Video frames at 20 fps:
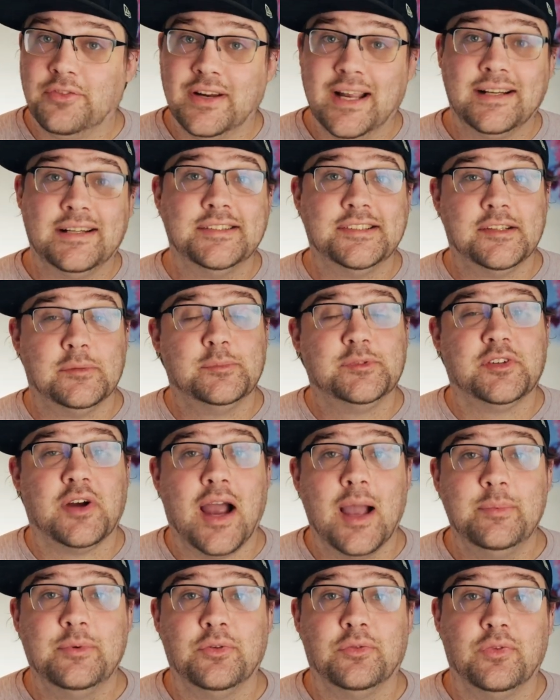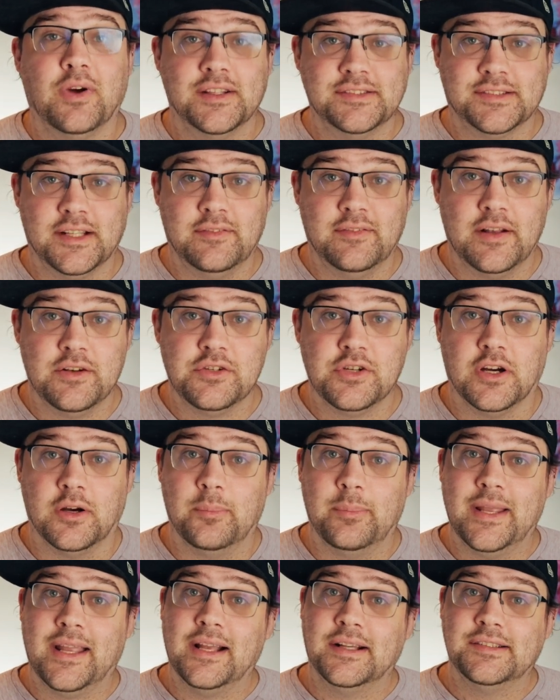don't forget to subscribe to Rust
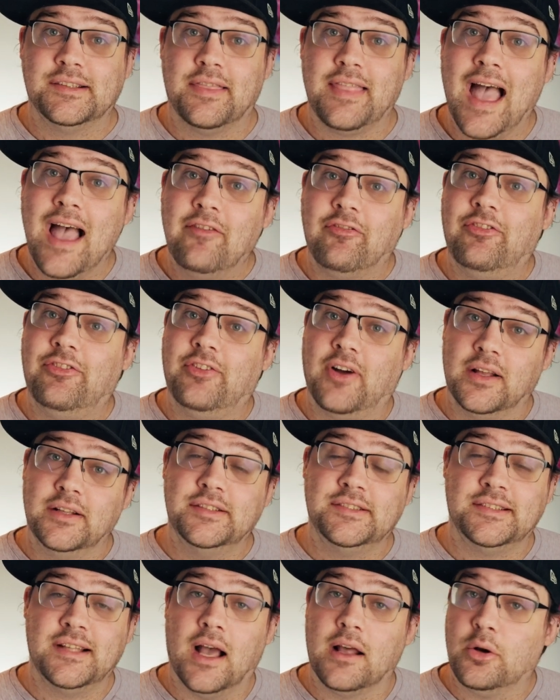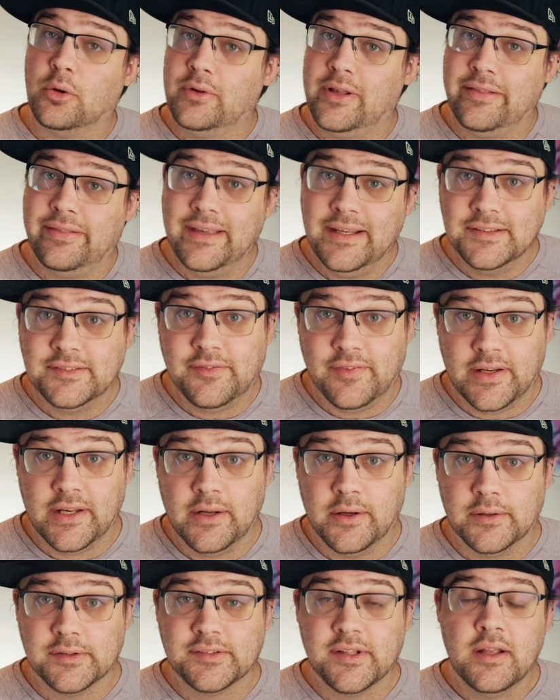Adventure, because that funds not only these
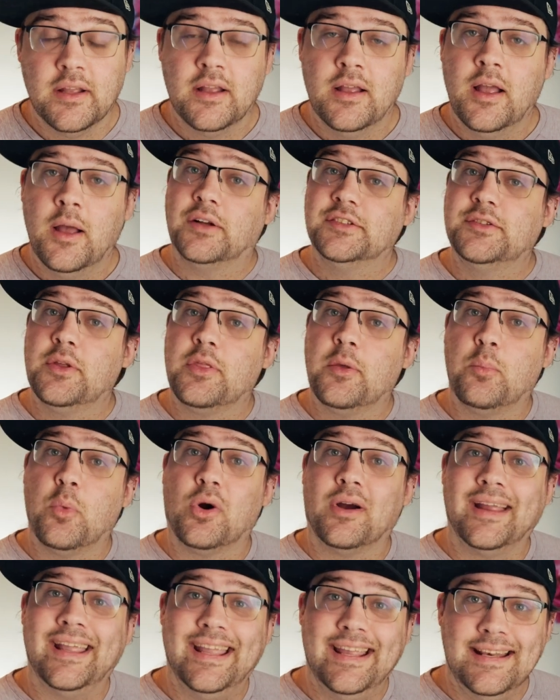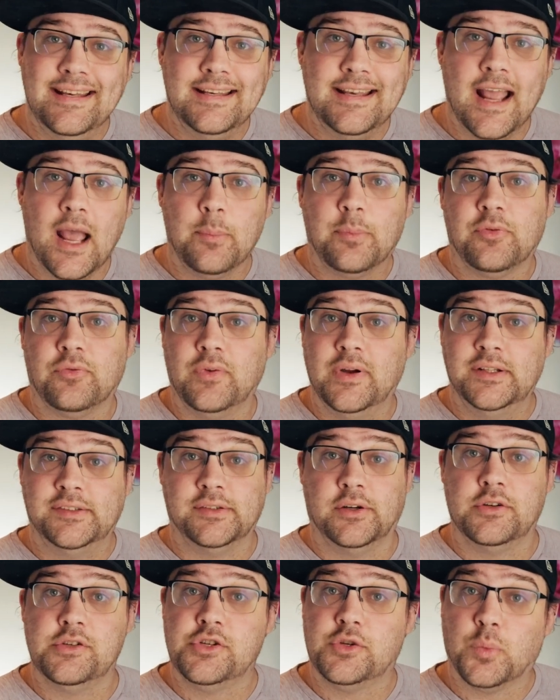videos, but also the more in-depth
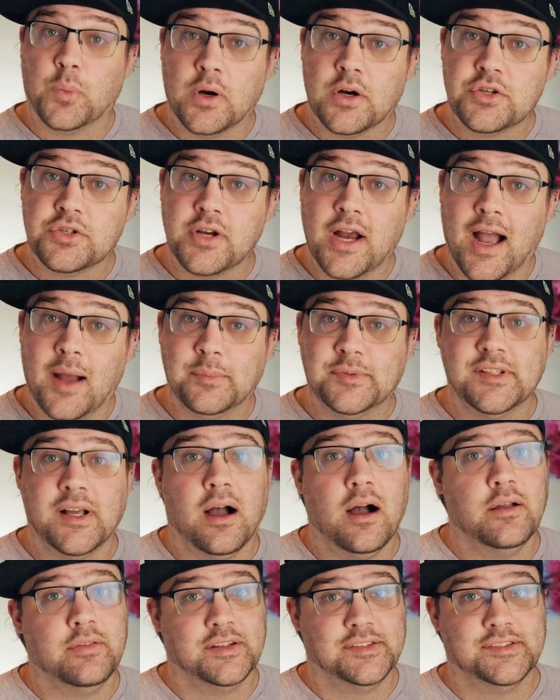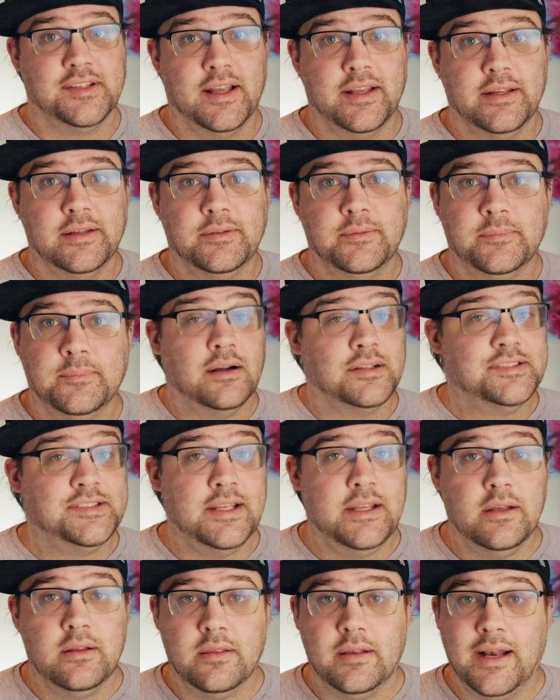researched workshops on the site. And I'll
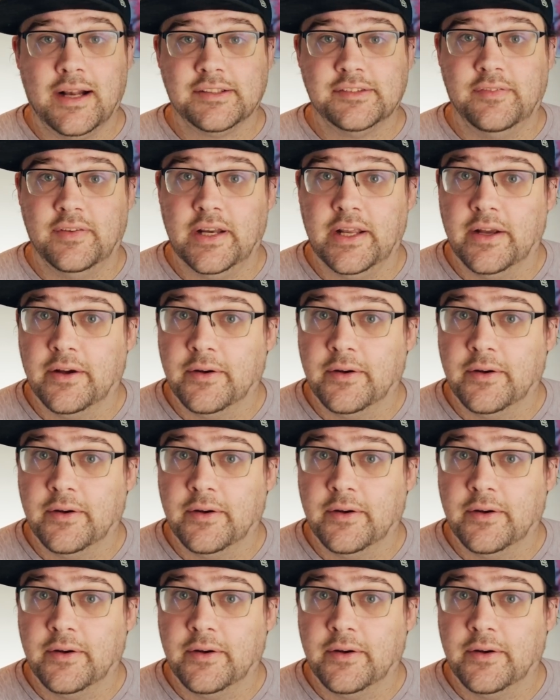see you in the next